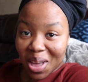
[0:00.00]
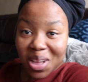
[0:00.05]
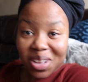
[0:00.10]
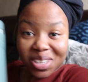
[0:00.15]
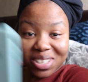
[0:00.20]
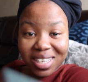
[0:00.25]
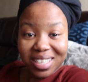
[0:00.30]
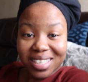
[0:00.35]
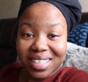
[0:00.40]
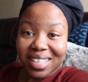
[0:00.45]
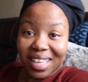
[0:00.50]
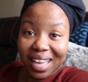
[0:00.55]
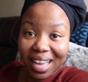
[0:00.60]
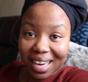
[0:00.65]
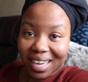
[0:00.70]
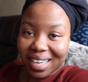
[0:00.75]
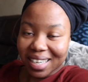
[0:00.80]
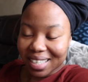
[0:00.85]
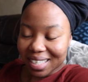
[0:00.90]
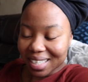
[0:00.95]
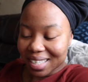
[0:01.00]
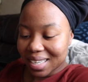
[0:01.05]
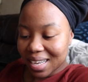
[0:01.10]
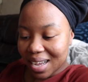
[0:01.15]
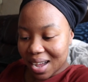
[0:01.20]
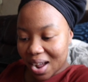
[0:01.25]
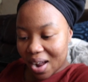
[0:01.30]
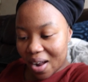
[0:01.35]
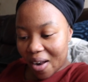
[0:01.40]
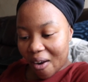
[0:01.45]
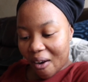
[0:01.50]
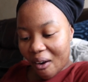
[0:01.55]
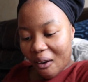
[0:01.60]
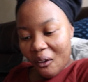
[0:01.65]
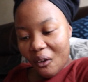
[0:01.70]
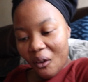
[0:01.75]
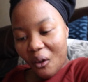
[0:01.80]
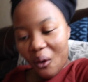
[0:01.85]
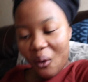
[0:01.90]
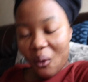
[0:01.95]
So I just ended
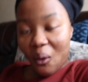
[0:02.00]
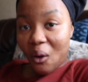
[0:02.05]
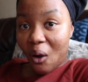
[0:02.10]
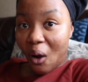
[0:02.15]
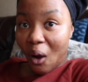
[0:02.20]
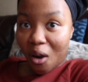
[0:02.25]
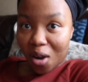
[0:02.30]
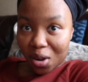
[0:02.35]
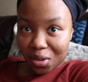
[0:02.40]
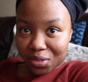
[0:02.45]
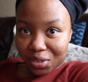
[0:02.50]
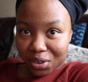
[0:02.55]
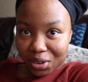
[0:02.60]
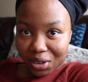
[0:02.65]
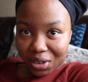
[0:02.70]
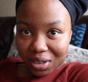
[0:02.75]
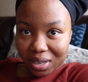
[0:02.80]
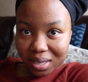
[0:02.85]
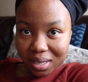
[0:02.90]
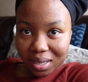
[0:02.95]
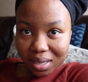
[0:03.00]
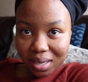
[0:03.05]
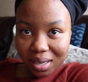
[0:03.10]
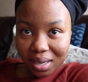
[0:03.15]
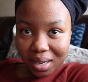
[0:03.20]
a vlog,